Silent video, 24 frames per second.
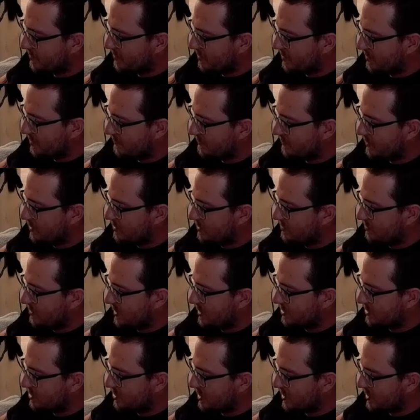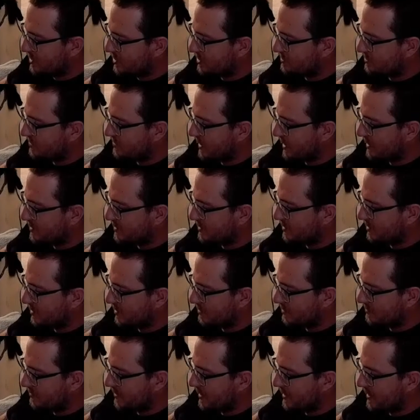The view then changes back into the
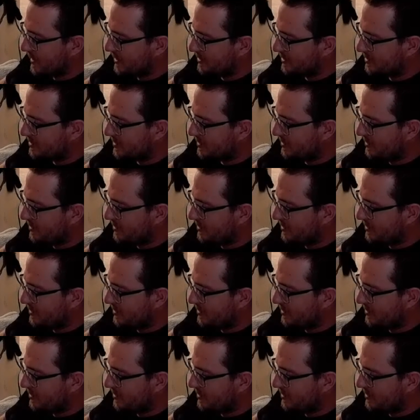hallway as